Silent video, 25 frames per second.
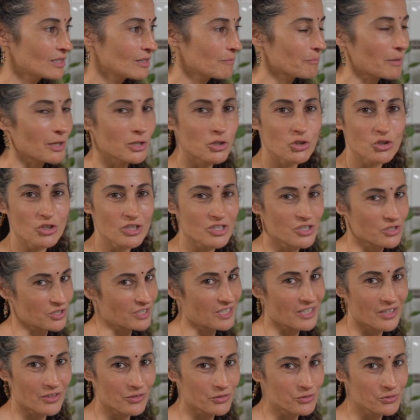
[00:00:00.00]
but you could
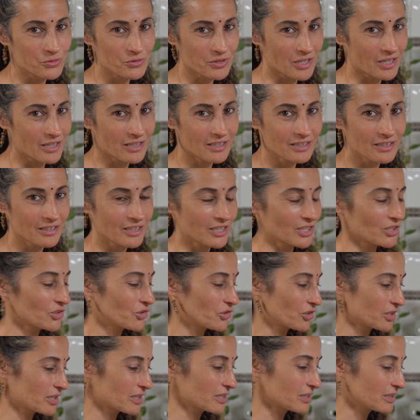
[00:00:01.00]
sit there all night, like
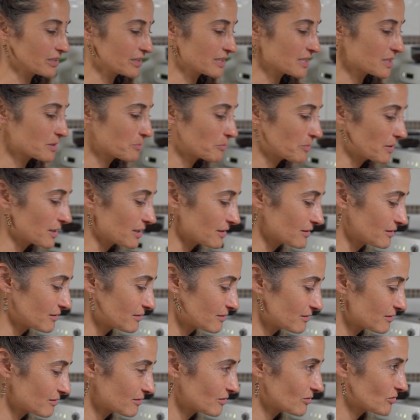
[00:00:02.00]
not in the least bit
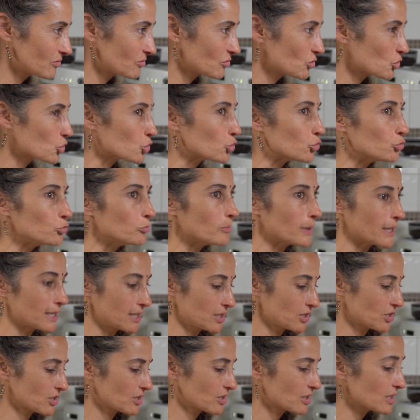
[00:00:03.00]
too
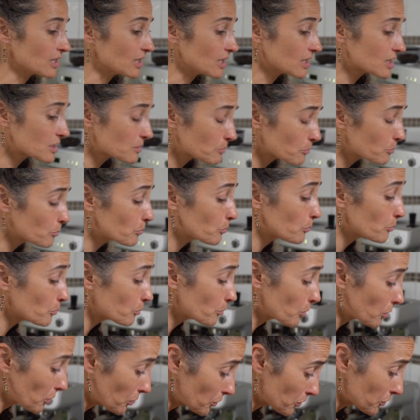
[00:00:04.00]
much. It's
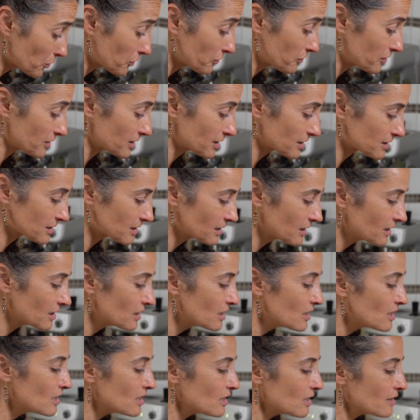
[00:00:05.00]
perfect.
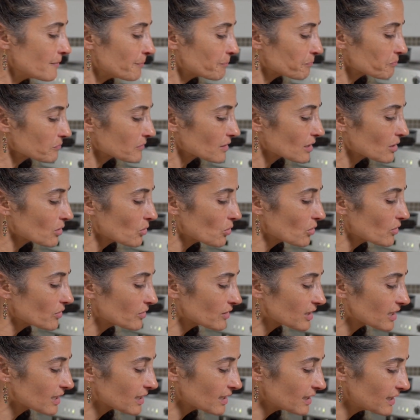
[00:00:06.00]

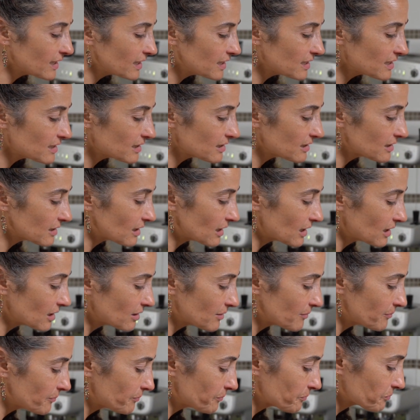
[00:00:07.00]
The key
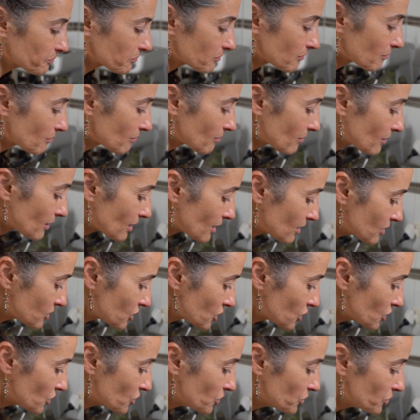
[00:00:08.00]

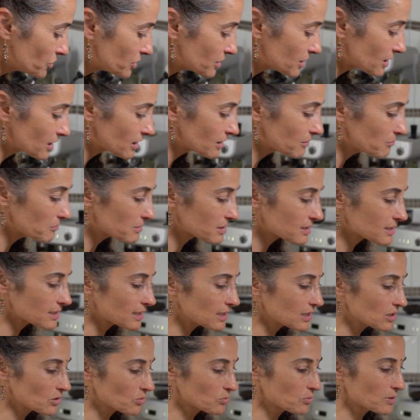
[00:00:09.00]
to using
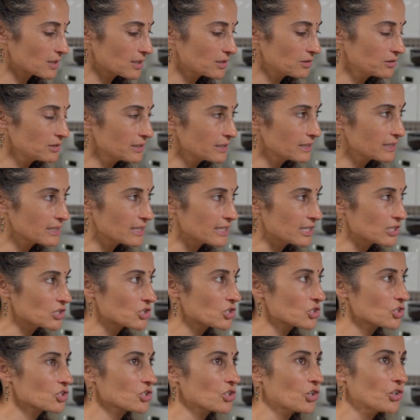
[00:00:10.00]
masala well is
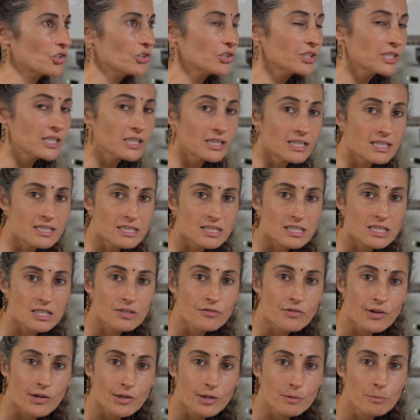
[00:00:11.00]
shown in this dish
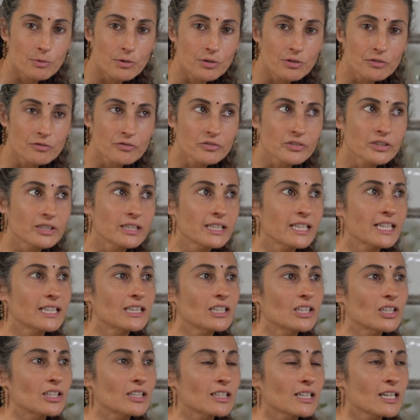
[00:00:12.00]
very beautifully, in
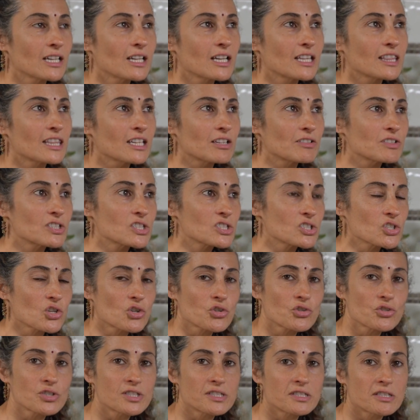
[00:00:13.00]
that there is
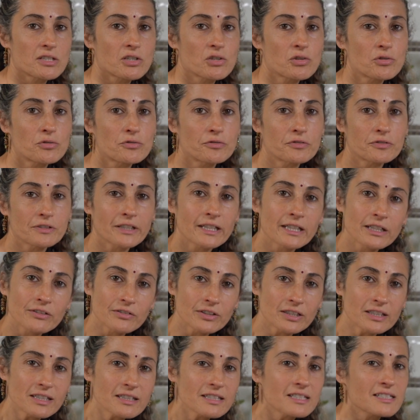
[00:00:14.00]
no single
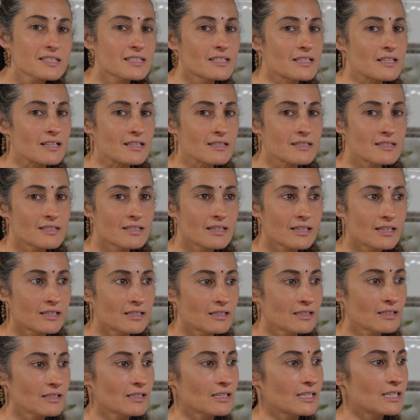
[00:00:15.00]
flavour that's
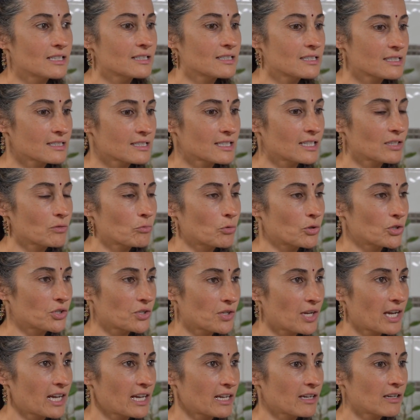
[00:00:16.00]
enunciated. Instead, what
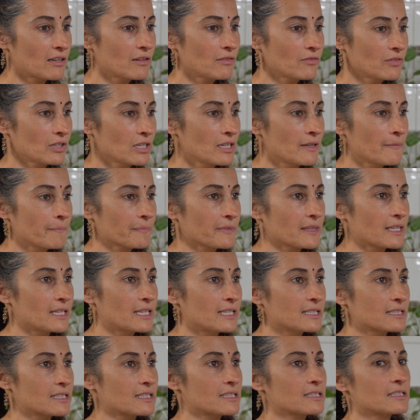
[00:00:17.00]
you have
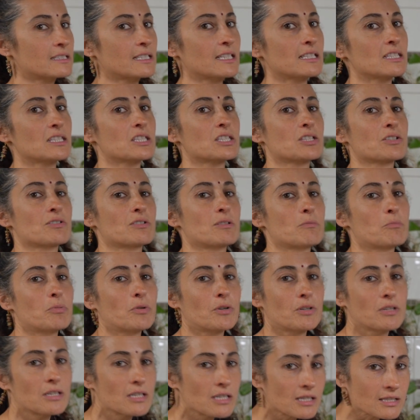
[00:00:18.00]
is a sensory
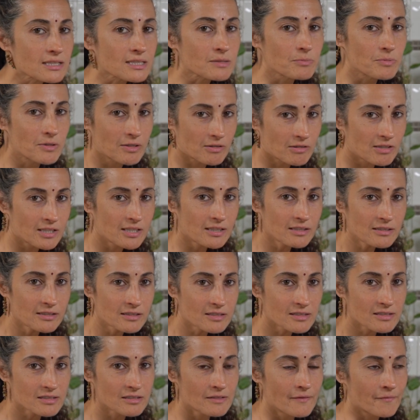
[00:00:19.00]
body
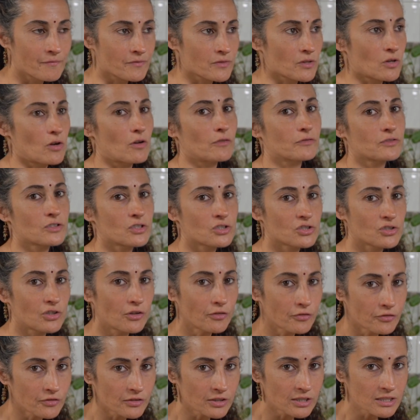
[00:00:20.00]
experience of
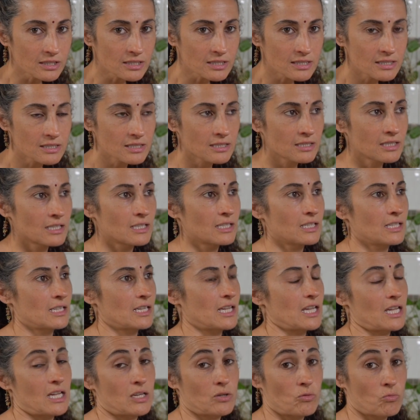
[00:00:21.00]
softness
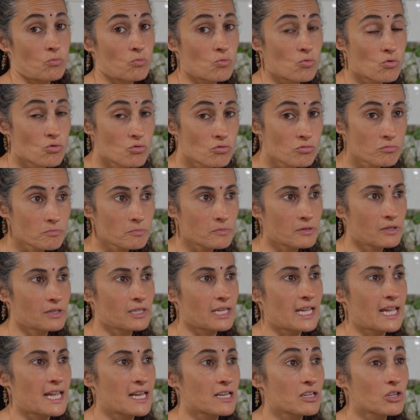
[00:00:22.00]
and warmth
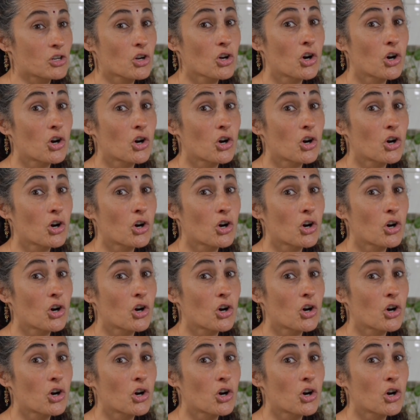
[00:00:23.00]
and